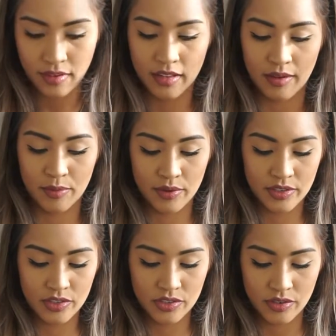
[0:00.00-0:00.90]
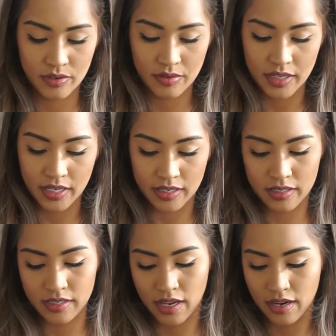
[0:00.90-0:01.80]
now I'm going to show you the
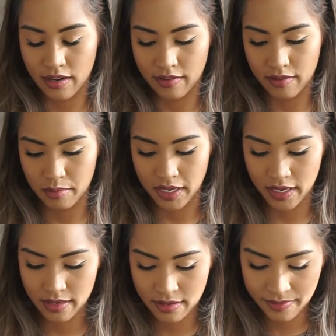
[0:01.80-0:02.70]
inside of the bag.